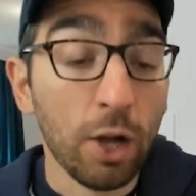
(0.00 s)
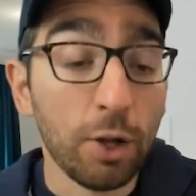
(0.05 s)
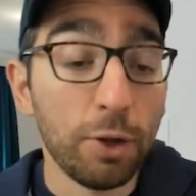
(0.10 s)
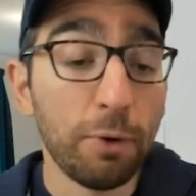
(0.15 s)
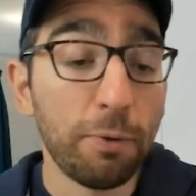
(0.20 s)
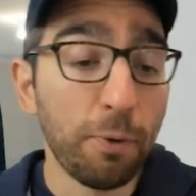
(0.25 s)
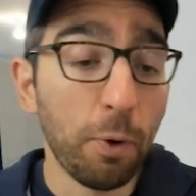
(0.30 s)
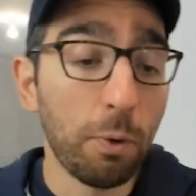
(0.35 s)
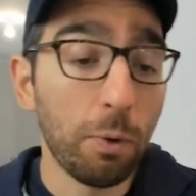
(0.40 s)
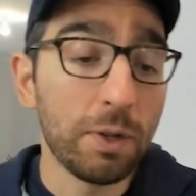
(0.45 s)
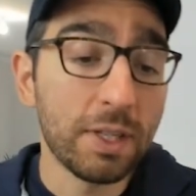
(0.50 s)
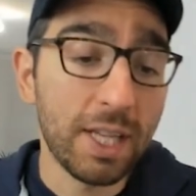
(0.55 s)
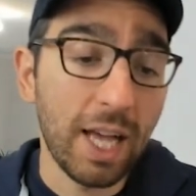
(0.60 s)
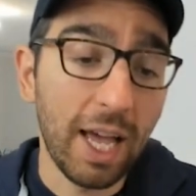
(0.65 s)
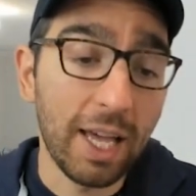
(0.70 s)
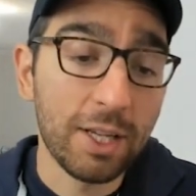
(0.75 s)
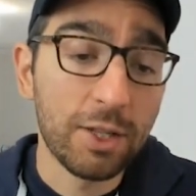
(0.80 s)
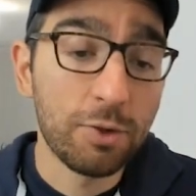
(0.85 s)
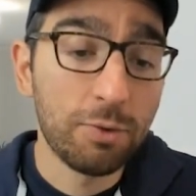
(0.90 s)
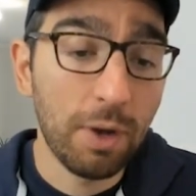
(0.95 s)
The falls are
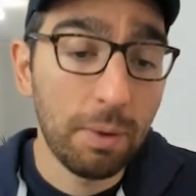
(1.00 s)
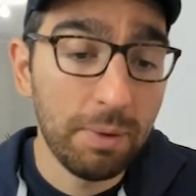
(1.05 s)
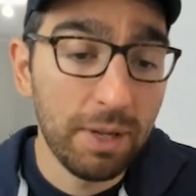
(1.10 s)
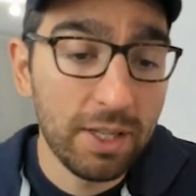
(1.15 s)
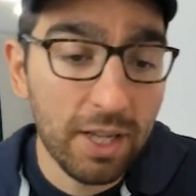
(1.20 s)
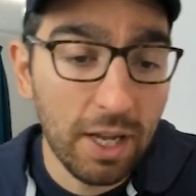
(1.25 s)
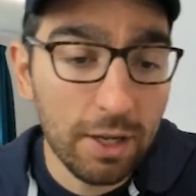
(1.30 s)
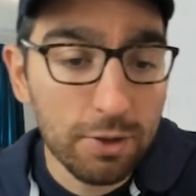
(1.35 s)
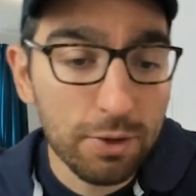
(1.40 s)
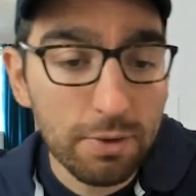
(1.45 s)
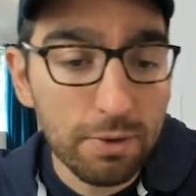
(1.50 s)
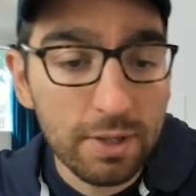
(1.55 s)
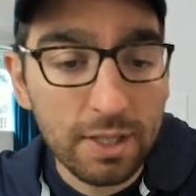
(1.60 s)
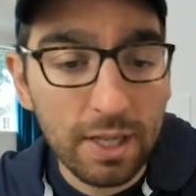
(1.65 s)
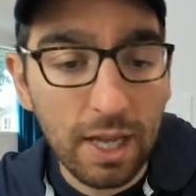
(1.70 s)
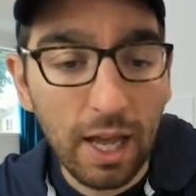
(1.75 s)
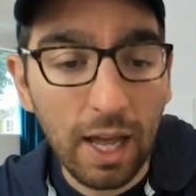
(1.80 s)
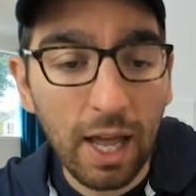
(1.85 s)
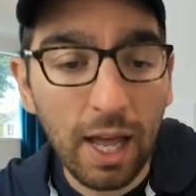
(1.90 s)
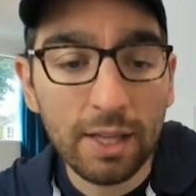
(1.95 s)
extremely dangerous
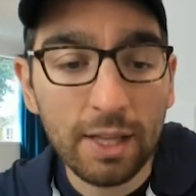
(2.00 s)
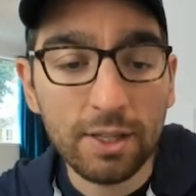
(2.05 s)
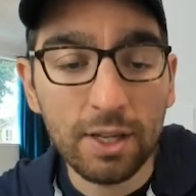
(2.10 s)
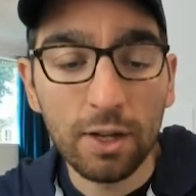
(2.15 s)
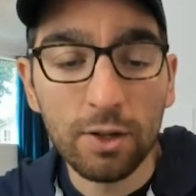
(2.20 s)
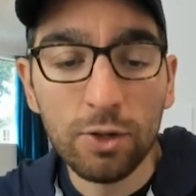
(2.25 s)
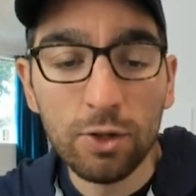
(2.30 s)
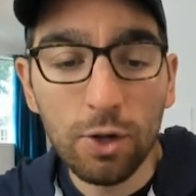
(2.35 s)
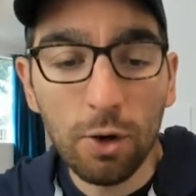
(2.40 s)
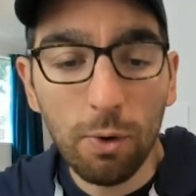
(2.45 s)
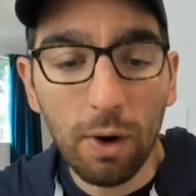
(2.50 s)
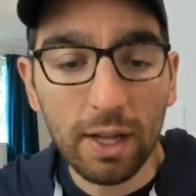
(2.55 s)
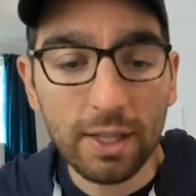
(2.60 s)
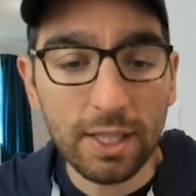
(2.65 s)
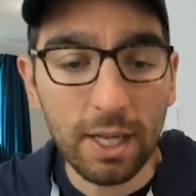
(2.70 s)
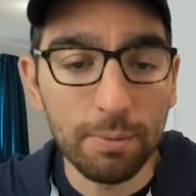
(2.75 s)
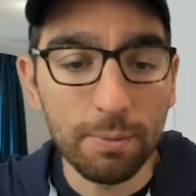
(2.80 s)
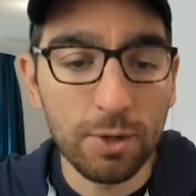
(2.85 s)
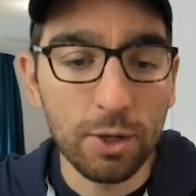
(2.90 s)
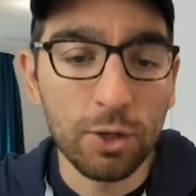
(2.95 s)
and no
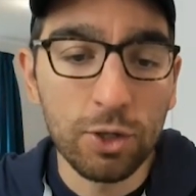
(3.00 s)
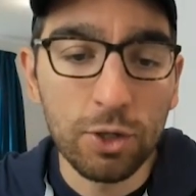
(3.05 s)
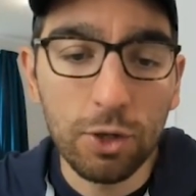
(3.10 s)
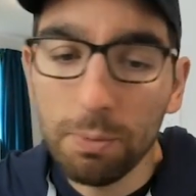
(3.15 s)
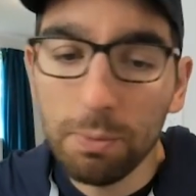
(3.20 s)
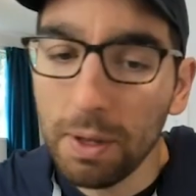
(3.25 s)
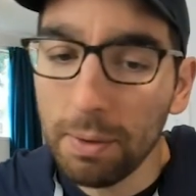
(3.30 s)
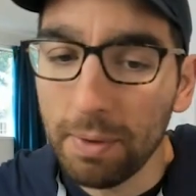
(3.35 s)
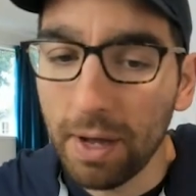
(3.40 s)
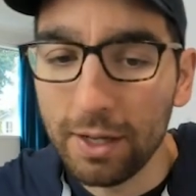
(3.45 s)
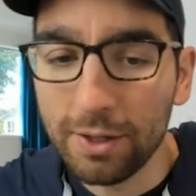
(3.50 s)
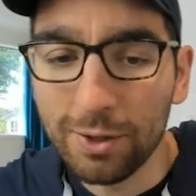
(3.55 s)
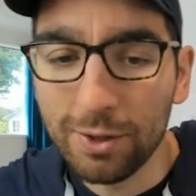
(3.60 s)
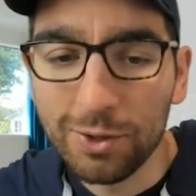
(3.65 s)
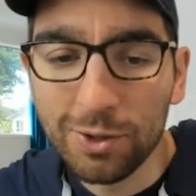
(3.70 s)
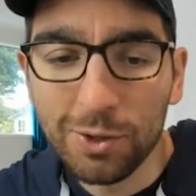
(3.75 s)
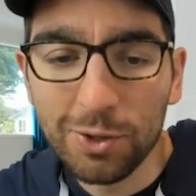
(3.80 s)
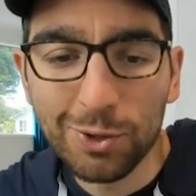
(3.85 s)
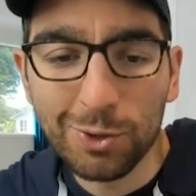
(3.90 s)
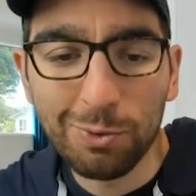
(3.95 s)
attempt should be
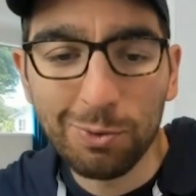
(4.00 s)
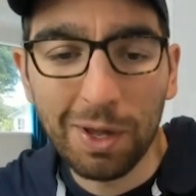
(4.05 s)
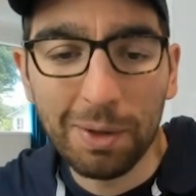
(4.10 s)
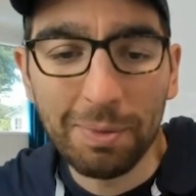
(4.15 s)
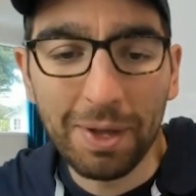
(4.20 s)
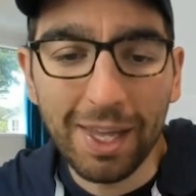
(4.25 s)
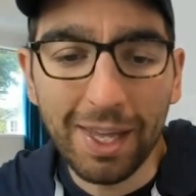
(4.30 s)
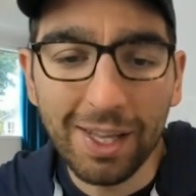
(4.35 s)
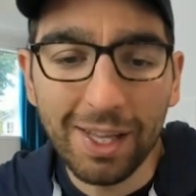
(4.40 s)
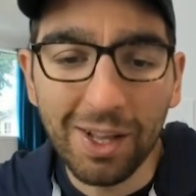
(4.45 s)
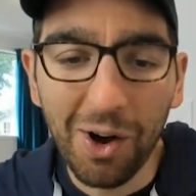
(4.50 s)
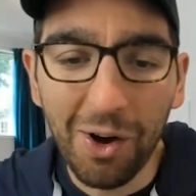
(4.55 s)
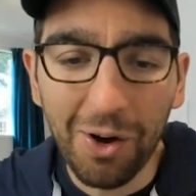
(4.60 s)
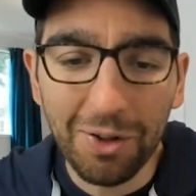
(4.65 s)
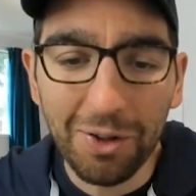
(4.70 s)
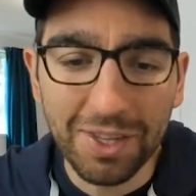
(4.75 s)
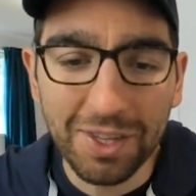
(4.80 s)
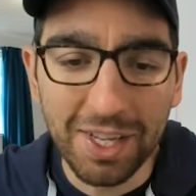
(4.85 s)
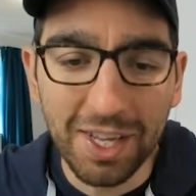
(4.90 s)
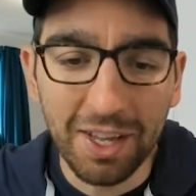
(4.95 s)
made to swim in
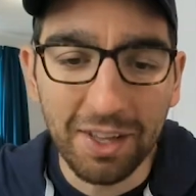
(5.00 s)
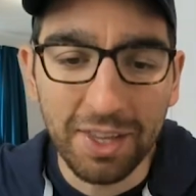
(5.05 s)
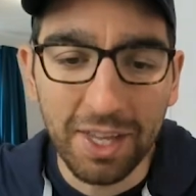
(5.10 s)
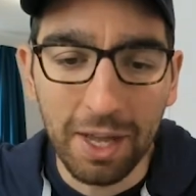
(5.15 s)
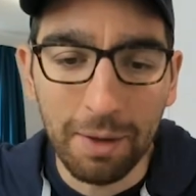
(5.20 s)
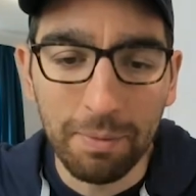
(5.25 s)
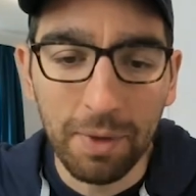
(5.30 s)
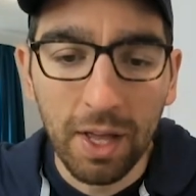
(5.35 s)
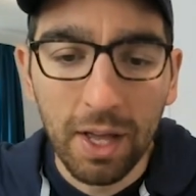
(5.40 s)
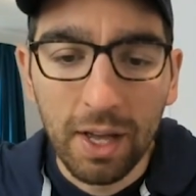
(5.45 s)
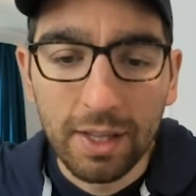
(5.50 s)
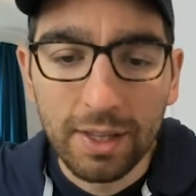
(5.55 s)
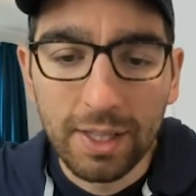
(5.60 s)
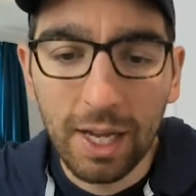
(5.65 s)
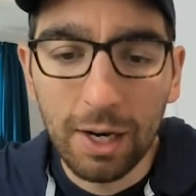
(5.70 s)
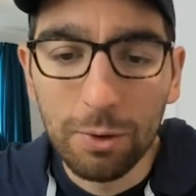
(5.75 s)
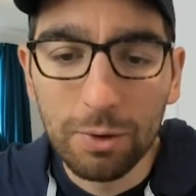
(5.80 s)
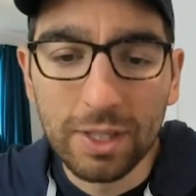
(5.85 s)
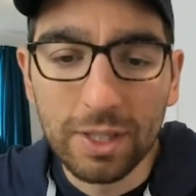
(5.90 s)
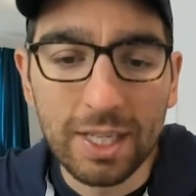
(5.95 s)
or near them.
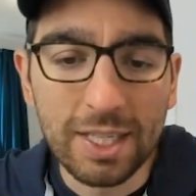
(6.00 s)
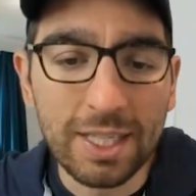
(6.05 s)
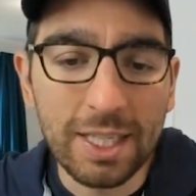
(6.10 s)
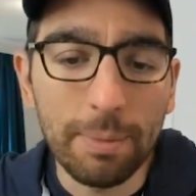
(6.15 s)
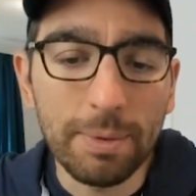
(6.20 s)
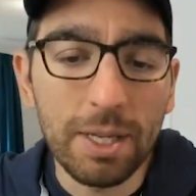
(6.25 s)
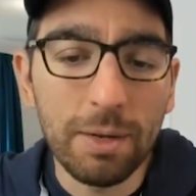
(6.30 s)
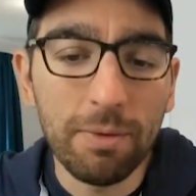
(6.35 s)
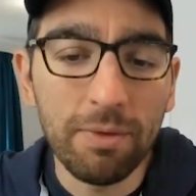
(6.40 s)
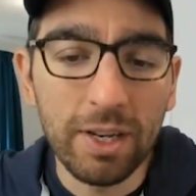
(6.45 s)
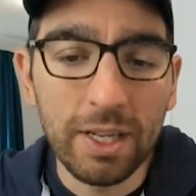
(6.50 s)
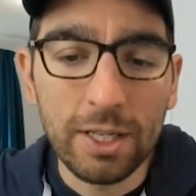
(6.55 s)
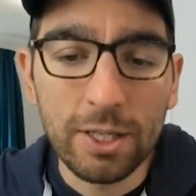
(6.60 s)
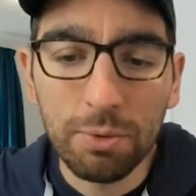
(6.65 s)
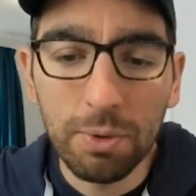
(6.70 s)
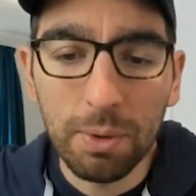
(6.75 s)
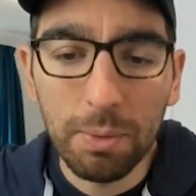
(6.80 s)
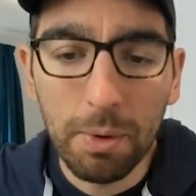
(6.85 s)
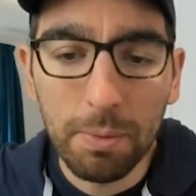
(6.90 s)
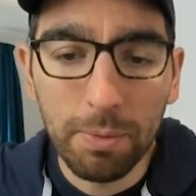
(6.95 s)
They look deceptively
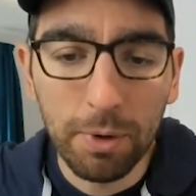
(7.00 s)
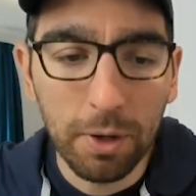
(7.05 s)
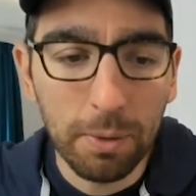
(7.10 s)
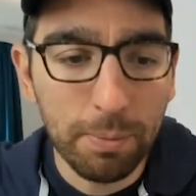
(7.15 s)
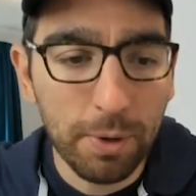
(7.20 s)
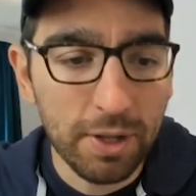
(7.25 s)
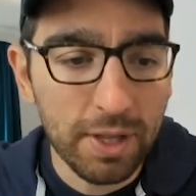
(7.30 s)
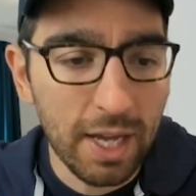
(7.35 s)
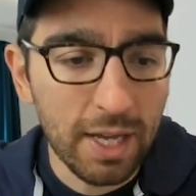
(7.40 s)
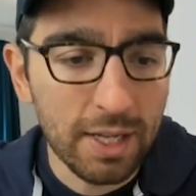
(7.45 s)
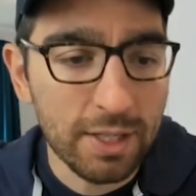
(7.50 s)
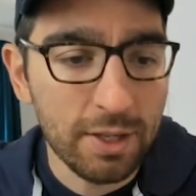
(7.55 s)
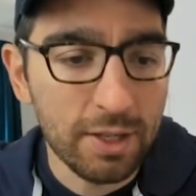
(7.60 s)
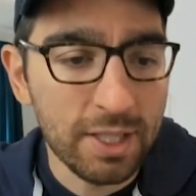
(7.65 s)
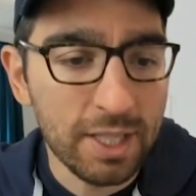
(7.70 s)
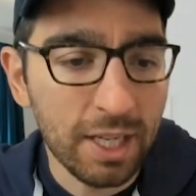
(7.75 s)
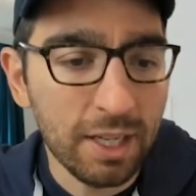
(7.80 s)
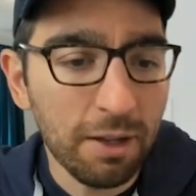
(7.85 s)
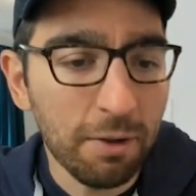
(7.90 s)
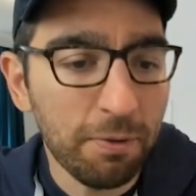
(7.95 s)
swimmable, but there is a
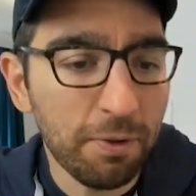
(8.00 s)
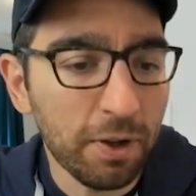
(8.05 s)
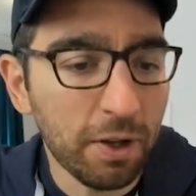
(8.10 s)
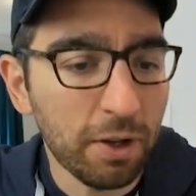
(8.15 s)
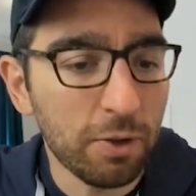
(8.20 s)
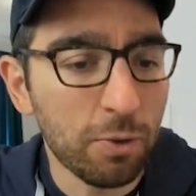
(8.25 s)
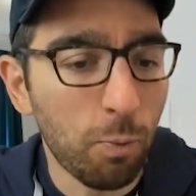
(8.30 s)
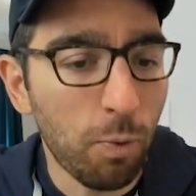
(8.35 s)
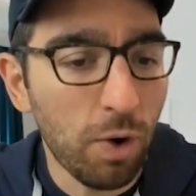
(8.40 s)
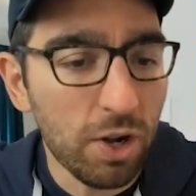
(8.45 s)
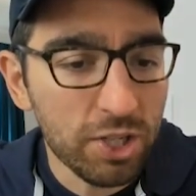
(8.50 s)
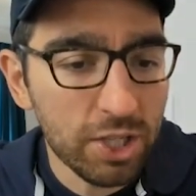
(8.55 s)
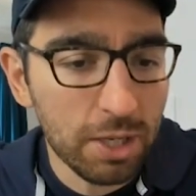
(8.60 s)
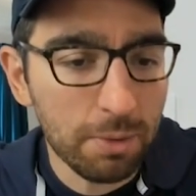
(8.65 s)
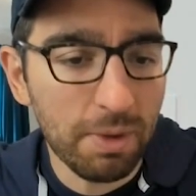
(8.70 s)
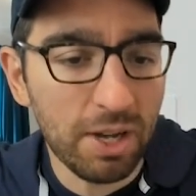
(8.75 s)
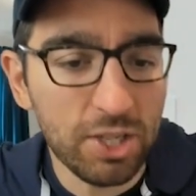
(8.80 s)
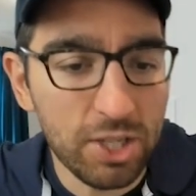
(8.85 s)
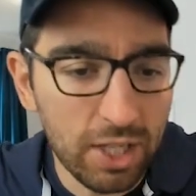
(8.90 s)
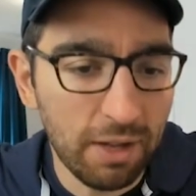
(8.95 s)
significant
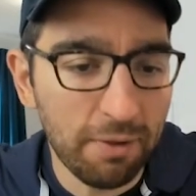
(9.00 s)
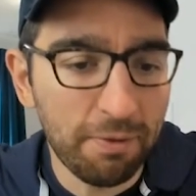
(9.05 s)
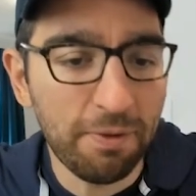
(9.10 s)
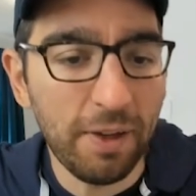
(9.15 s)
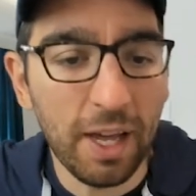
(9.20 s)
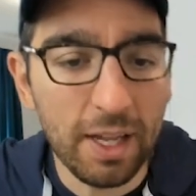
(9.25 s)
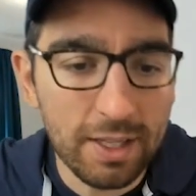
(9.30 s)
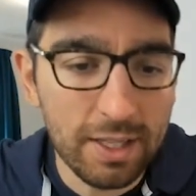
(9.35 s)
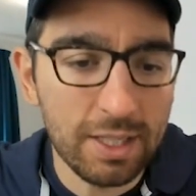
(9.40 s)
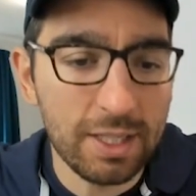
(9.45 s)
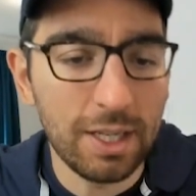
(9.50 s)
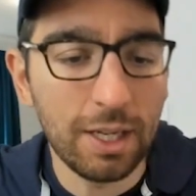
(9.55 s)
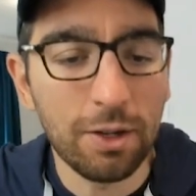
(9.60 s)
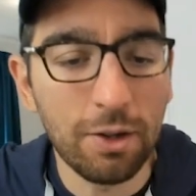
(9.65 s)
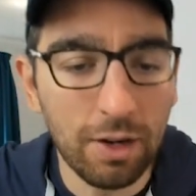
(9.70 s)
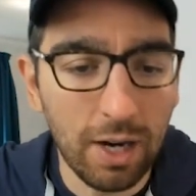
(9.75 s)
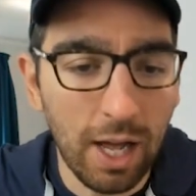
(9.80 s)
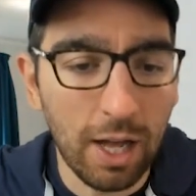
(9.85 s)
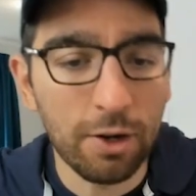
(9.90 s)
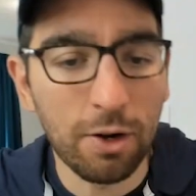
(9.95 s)
washing machine effect
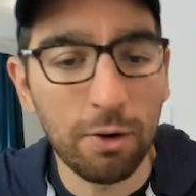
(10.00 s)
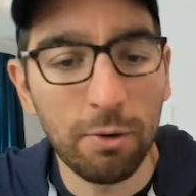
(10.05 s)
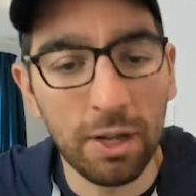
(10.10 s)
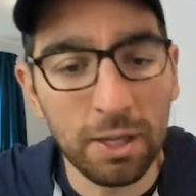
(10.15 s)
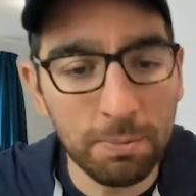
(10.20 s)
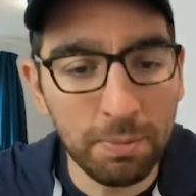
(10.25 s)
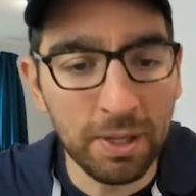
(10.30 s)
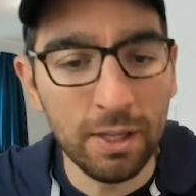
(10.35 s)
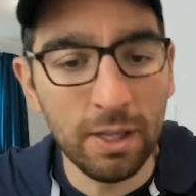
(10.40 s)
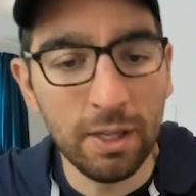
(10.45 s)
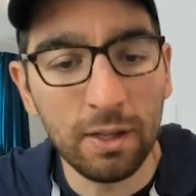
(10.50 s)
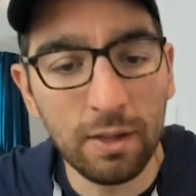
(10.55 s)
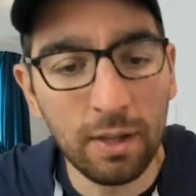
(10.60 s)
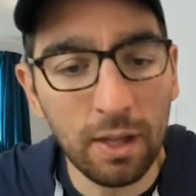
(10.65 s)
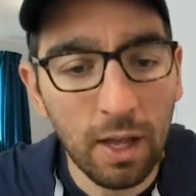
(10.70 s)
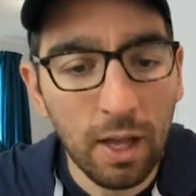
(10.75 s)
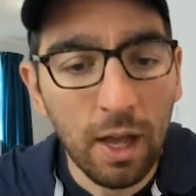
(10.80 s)
circular current beneath